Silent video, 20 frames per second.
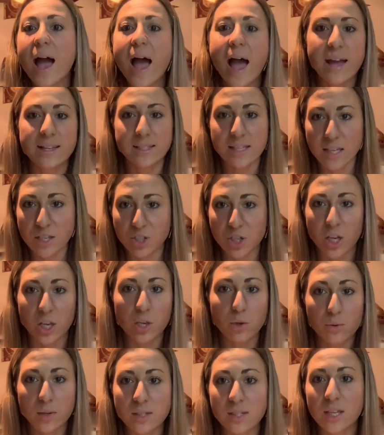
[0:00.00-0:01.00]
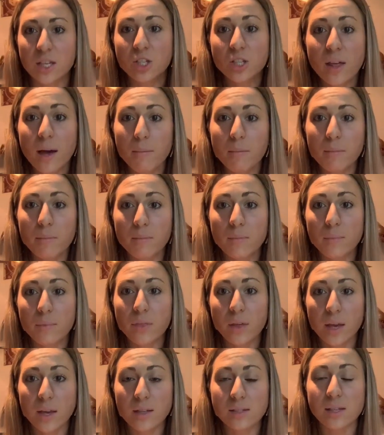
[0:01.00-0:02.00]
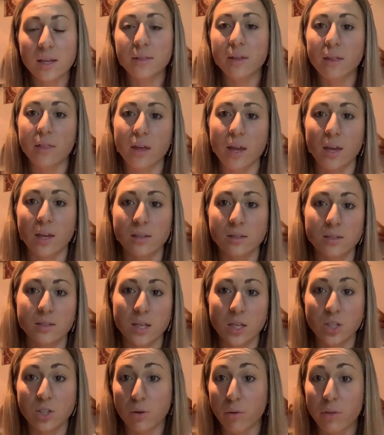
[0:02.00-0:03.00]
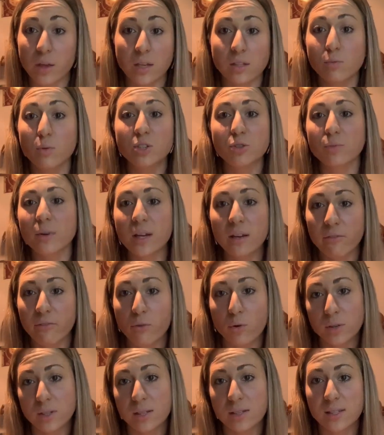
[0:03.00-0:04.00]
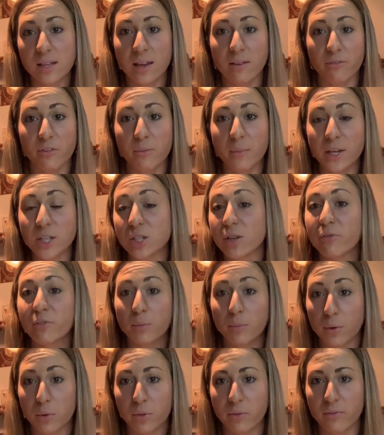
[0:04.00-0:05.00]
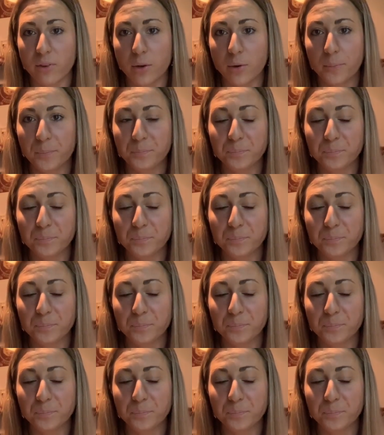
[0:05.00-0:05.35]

and teaching, you can teach them things and then they can teach you things, which reinforces the information for both of you.